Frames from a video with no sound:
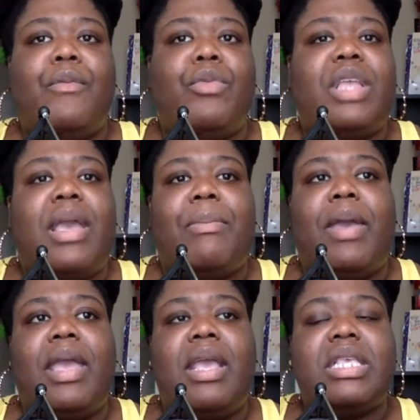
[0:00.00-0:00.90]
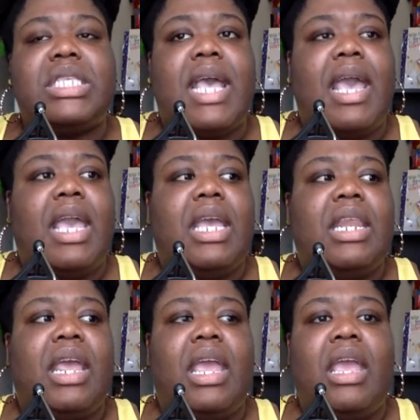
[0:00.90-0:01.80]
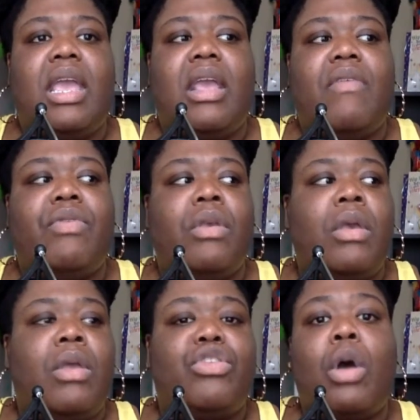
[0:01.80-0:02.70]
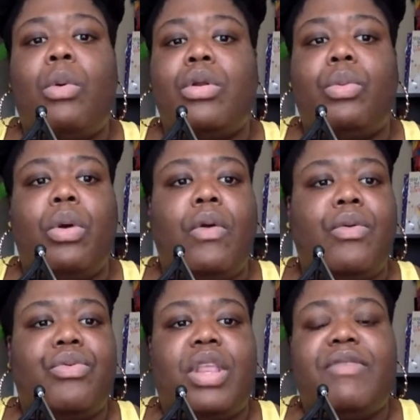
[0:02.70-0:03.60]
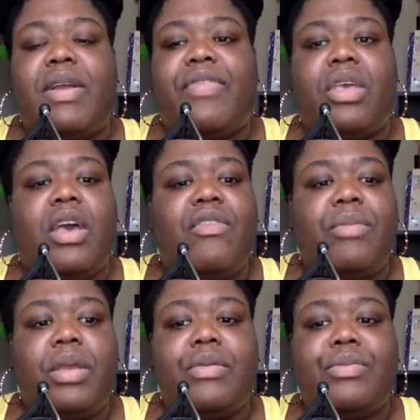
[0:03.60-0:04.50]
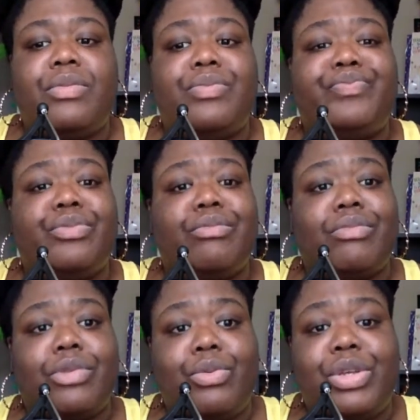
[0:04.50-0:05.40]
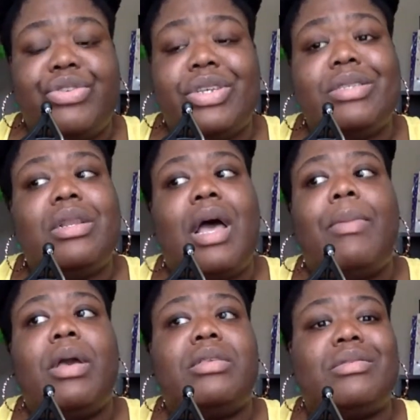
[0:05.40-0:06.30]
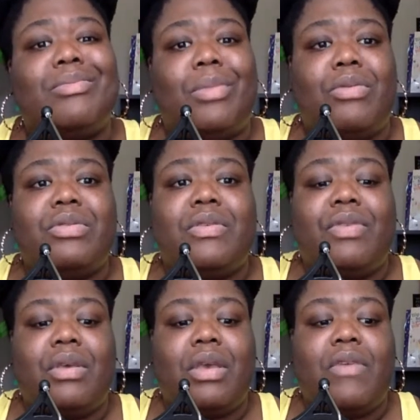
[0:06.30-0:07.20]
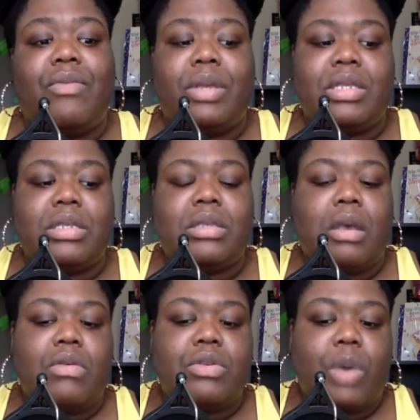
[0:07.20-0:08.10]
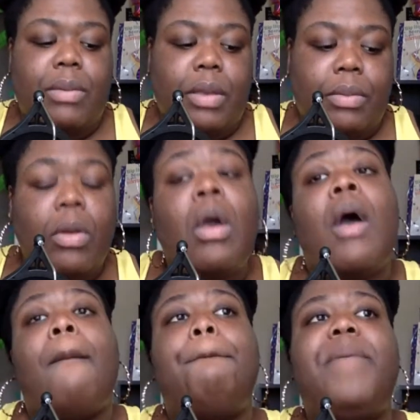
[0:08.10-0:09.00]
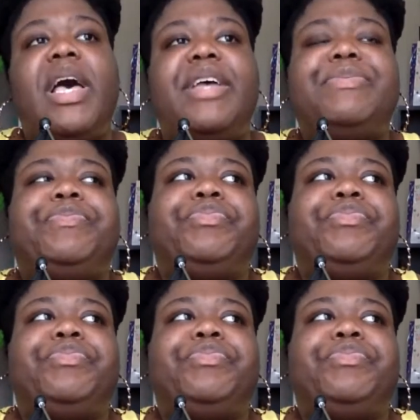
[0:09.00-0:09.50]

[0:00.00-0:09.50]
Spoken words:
with their pants sagging and don't want to work, living off the government, which is a lie because most of the government assistance goes to white people. But